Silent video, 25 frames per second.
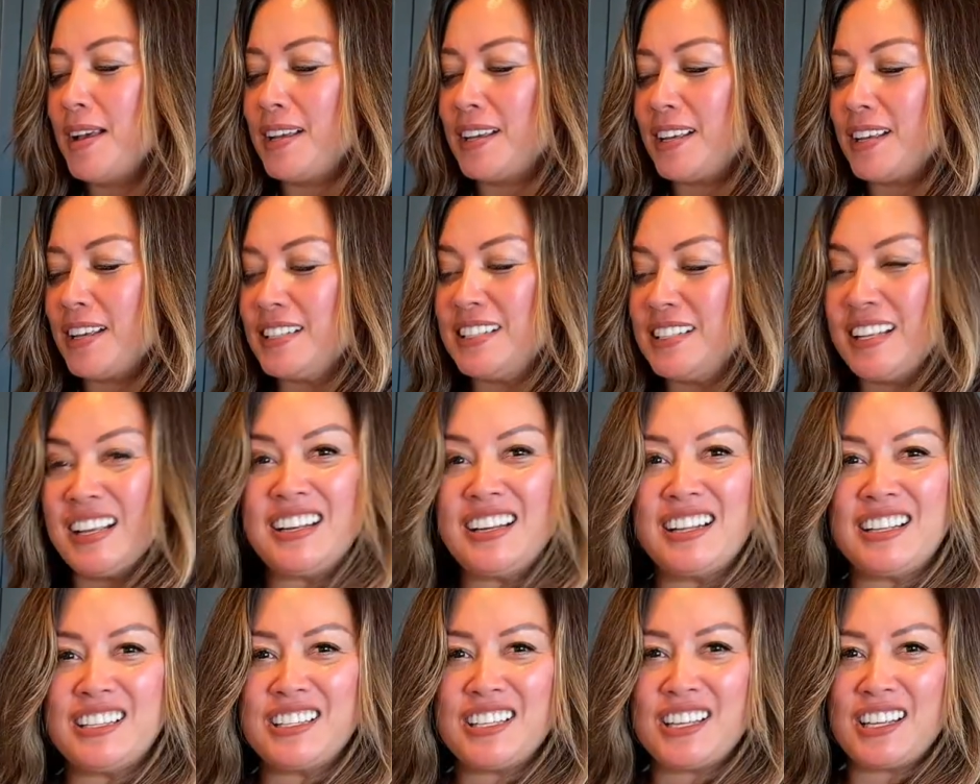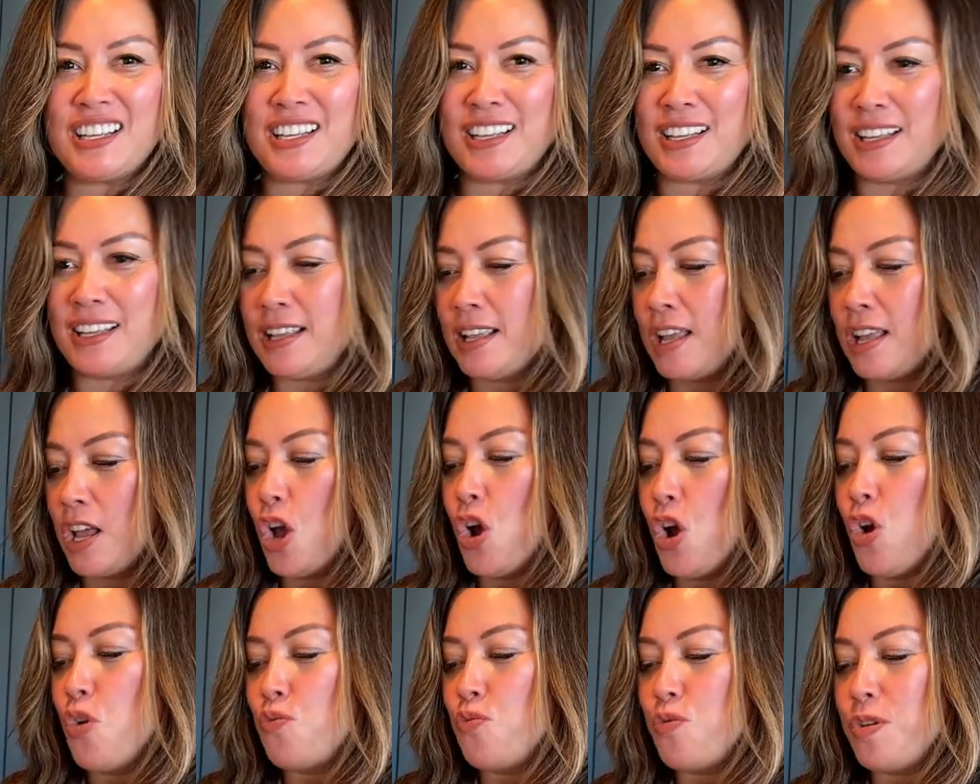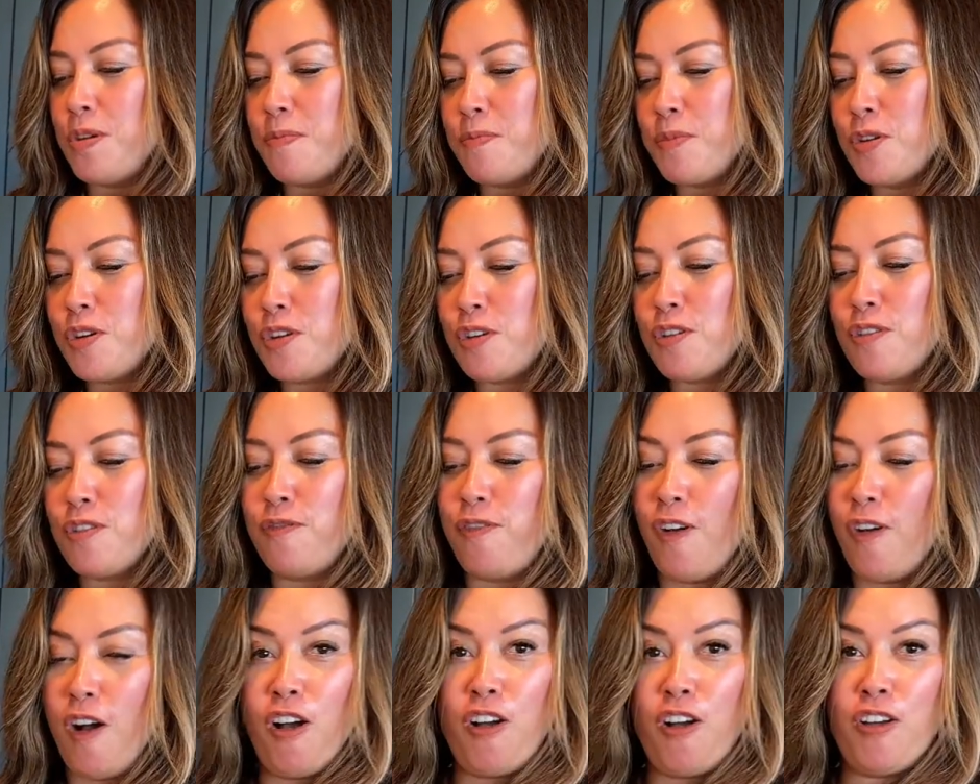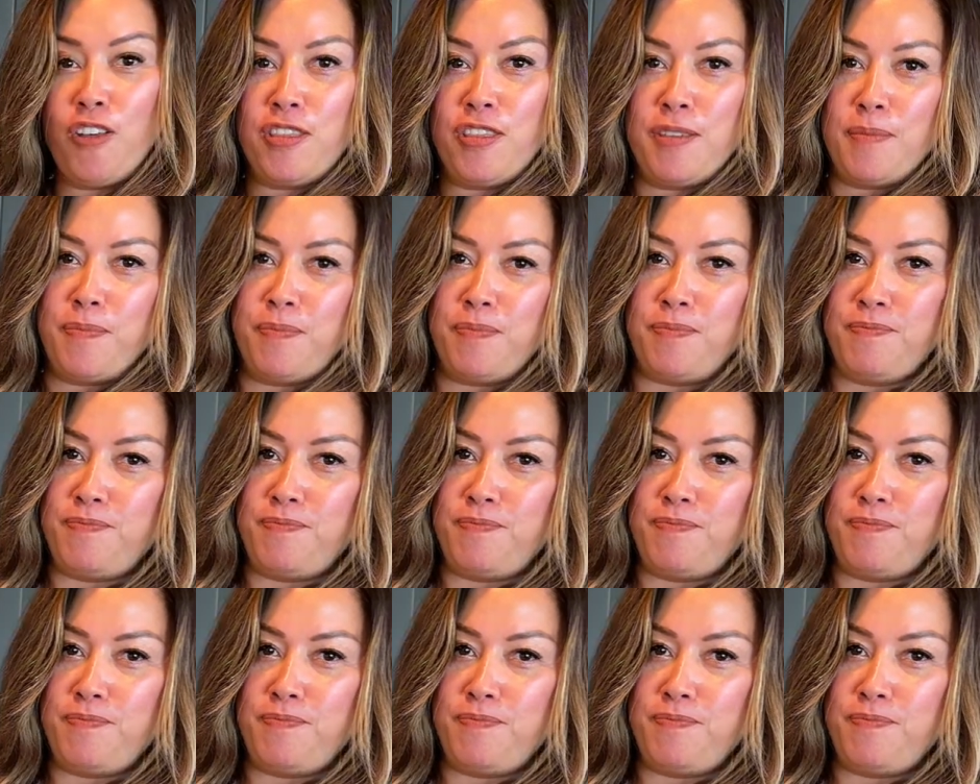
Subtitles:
because I need to remove all the